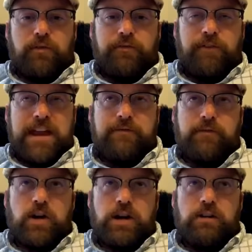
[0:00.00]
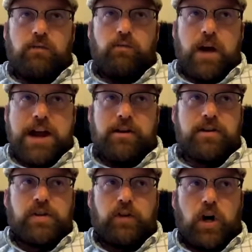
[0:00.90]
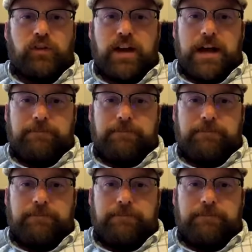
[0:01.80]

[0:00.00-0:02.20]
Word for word: favorite writers of all time?